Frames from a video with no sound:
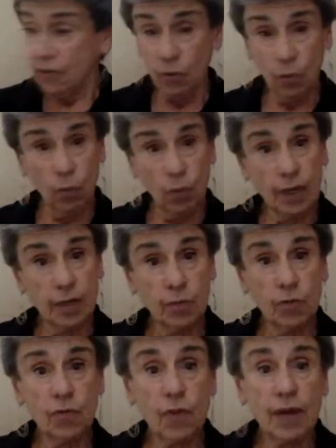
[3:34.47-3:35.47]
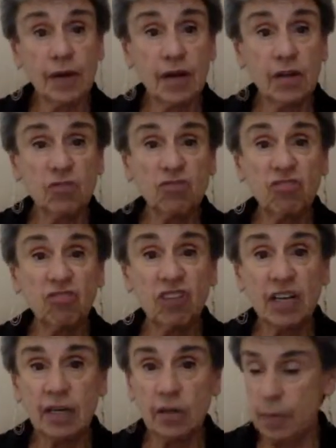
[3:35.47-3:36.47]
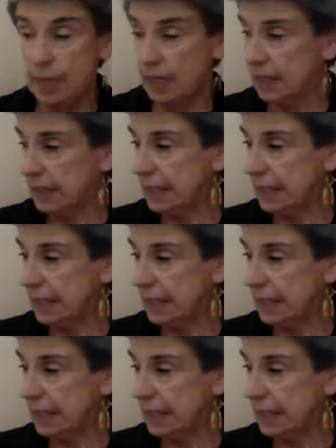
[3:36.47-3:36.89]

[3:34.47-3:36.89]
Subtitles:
So we're going to move around a little bit.